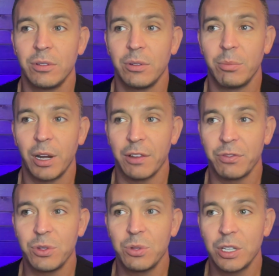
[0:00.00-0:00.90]
But if
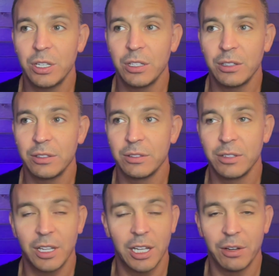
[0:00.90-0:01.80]
you can
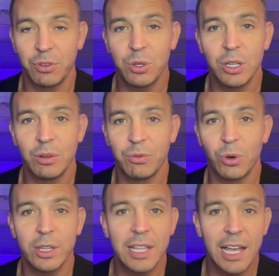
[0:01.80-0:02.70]

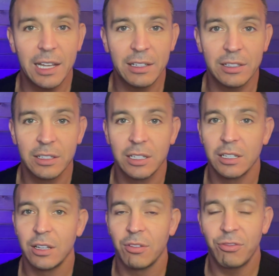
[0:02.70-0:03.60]
avoid that,
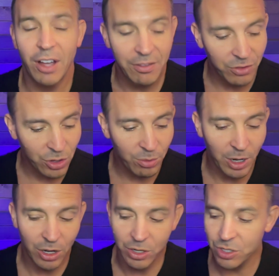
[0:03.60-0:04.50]
fight for your
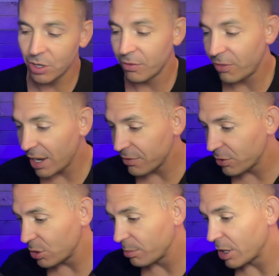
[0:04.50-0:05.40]
marriage, fight for
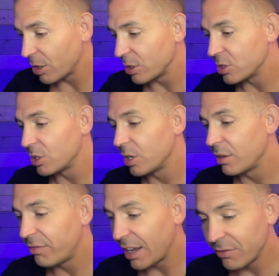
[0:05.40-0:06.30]
your marriage,
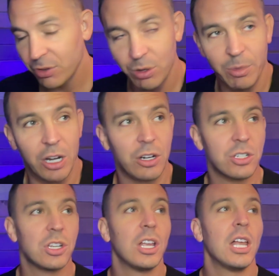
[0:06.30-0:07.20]
fight for your marriage.